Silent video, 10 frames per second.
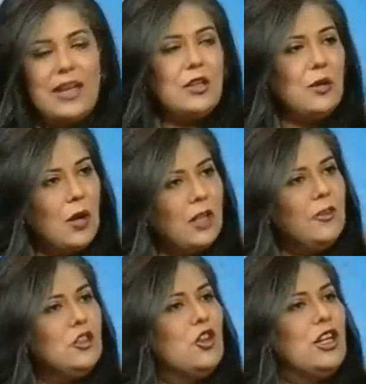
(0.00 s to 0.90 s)
thank you
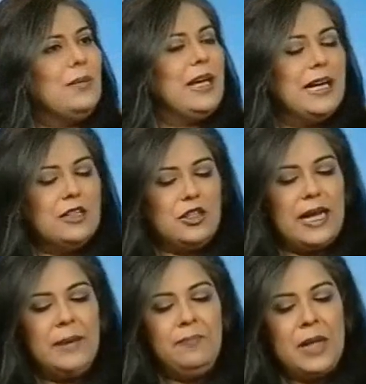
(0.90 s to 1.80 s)
all for joining me here
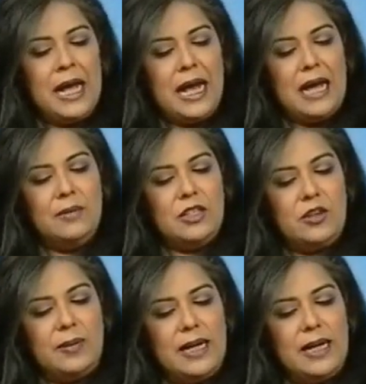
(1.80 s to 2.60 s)
today. And Ms.